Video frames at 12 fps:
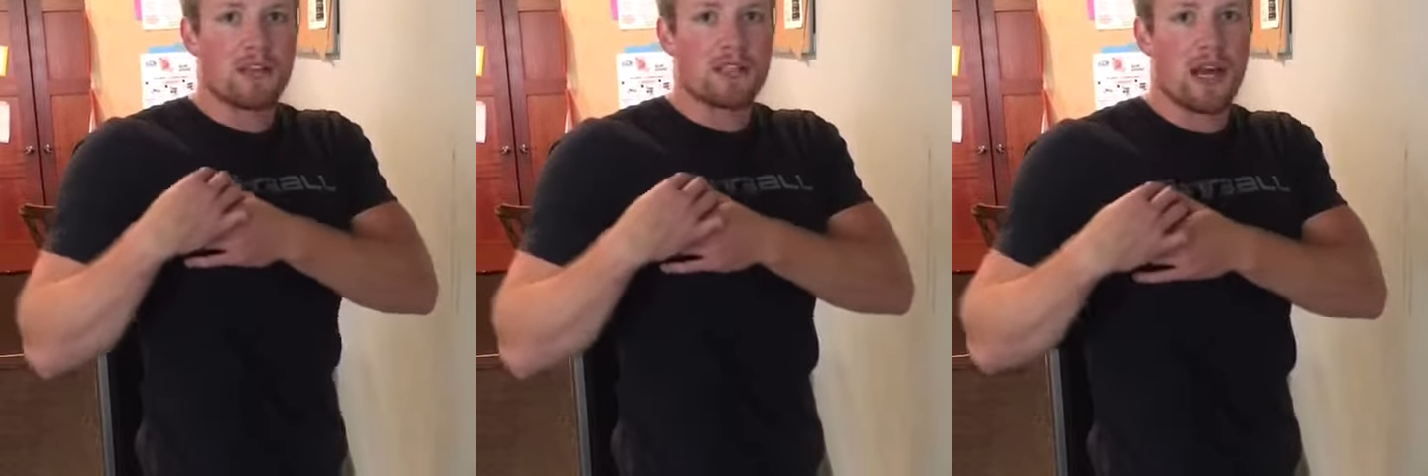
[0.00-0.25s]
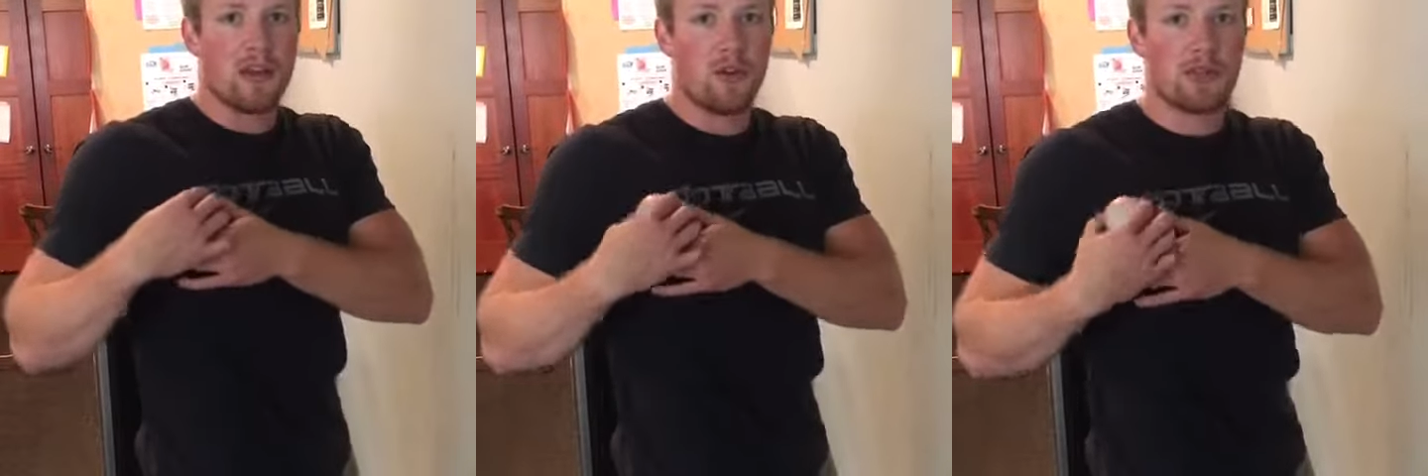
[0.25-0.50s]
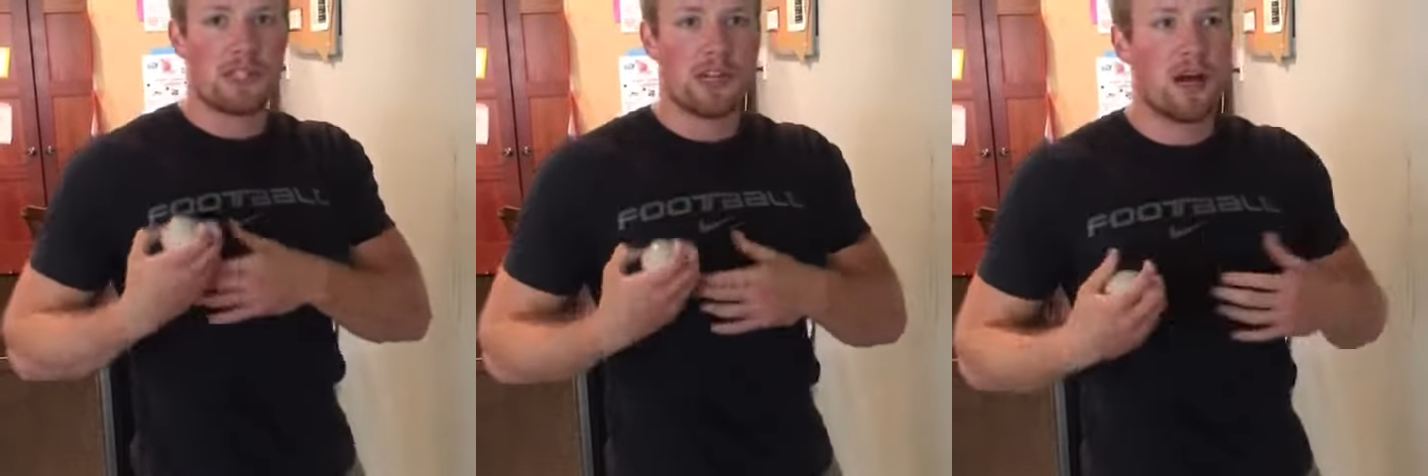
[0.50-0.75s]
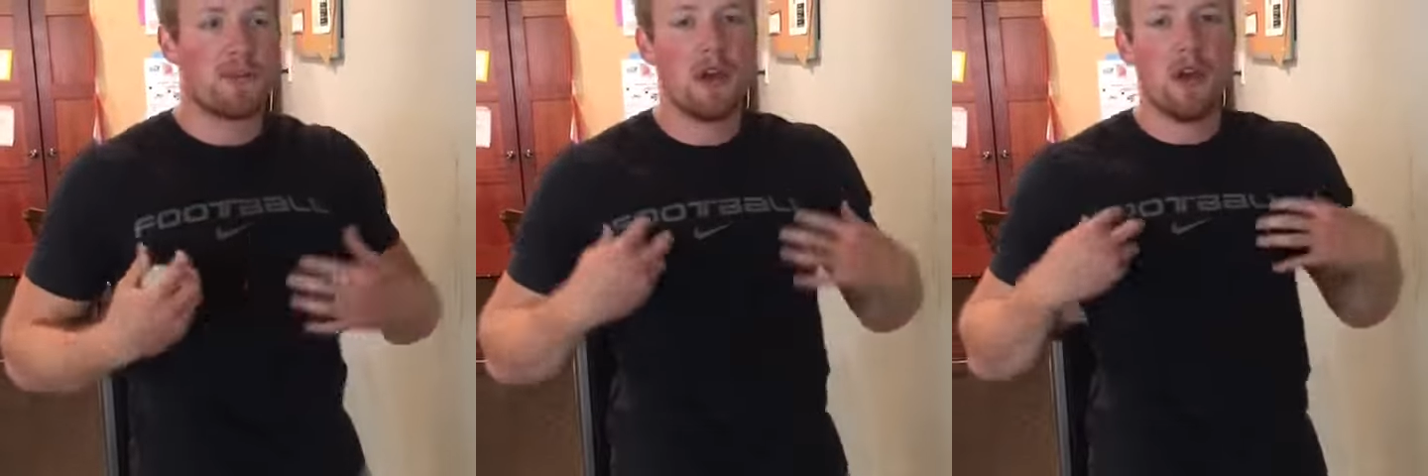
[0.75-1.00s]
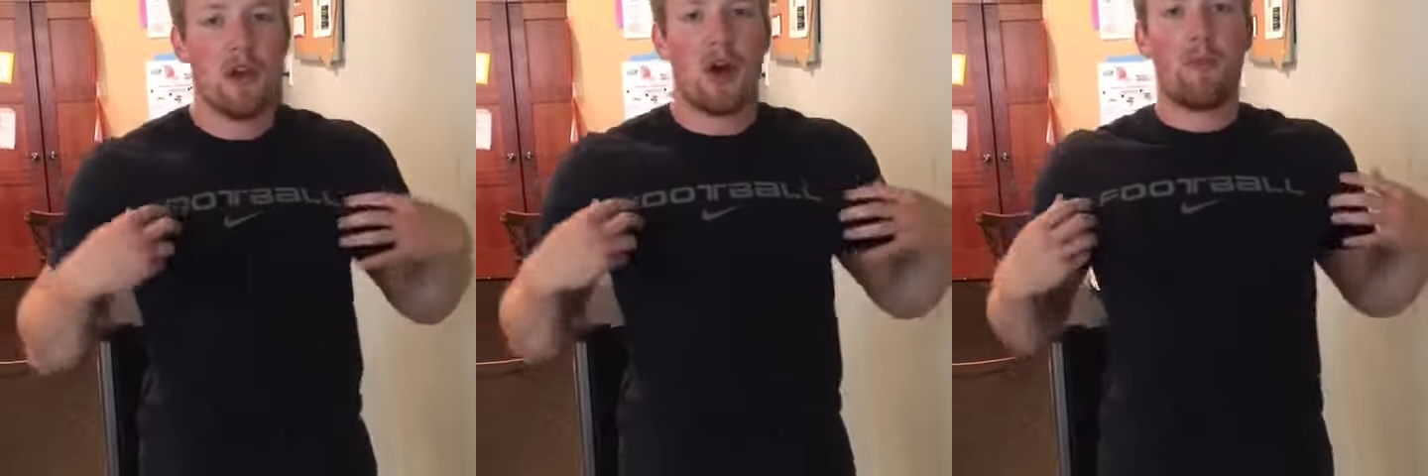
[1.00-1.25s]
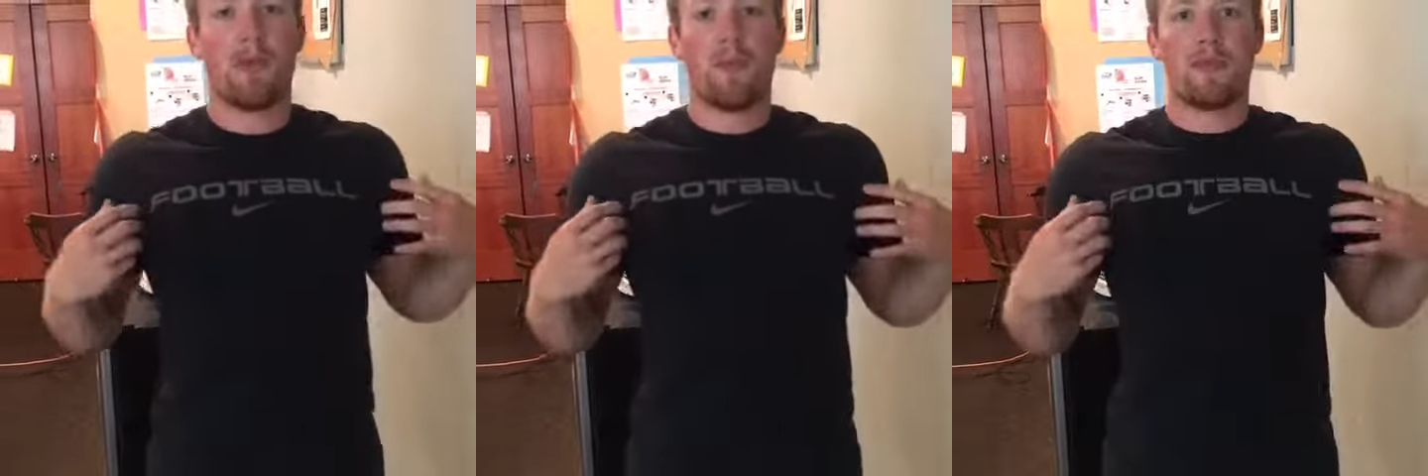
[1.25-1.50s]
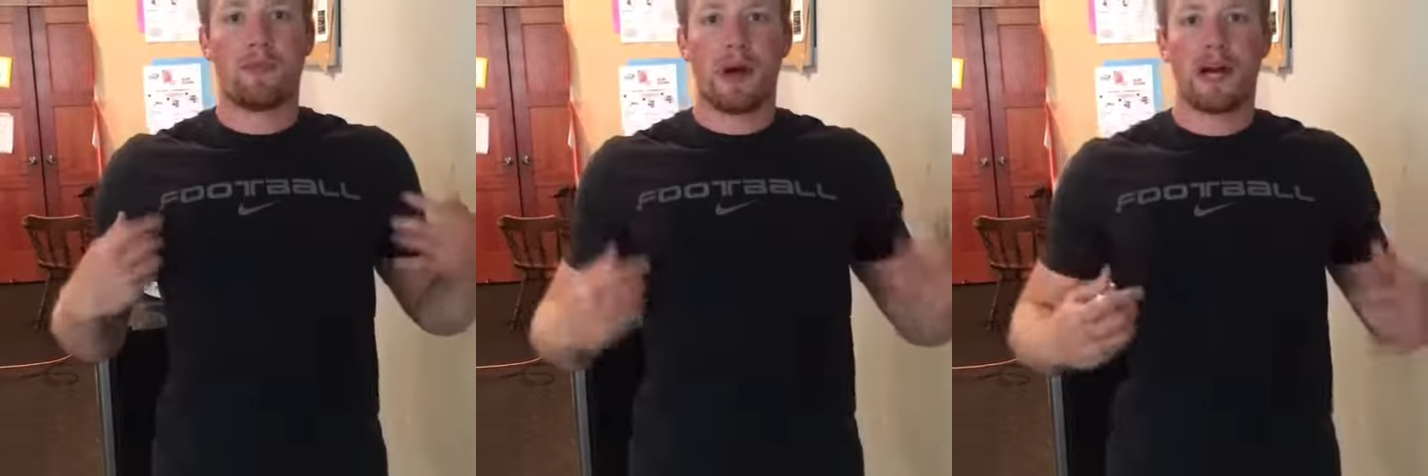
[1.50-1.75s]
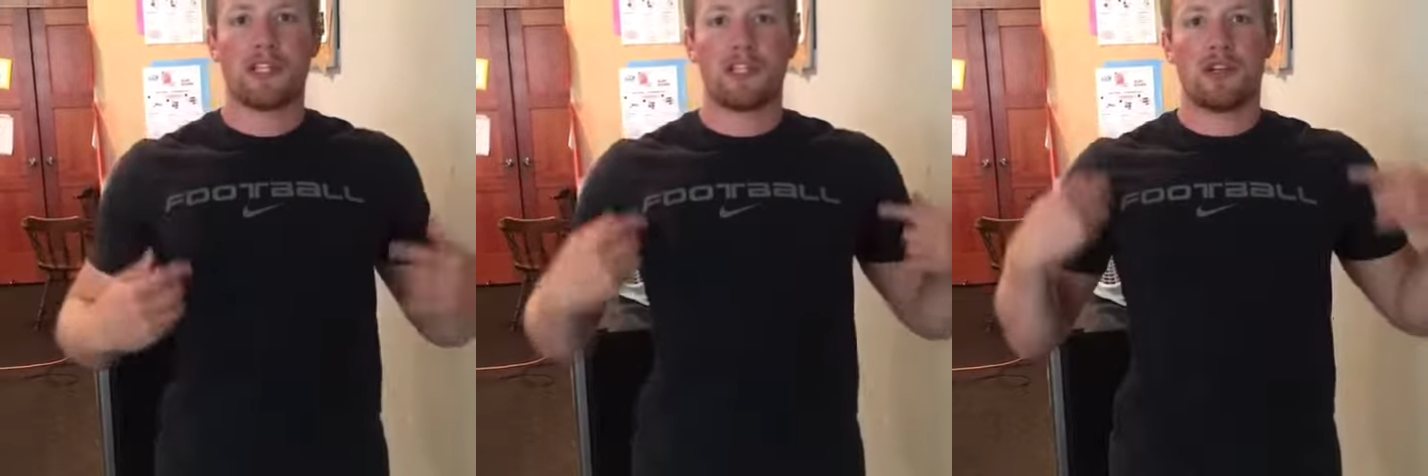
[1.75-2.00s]
It's gotta loosen up, open up your
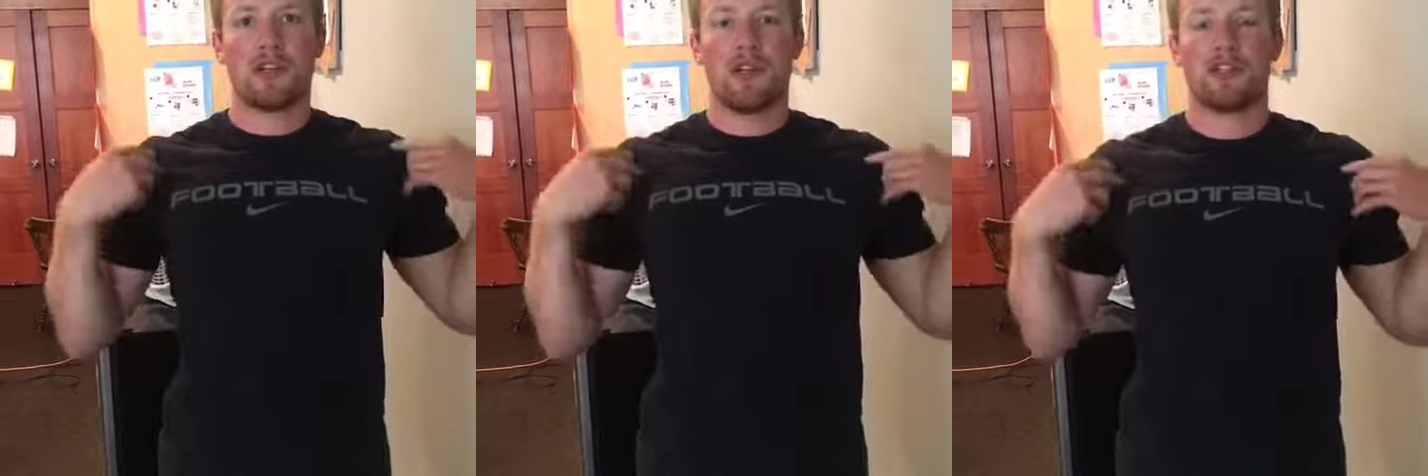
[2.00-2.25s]
posture,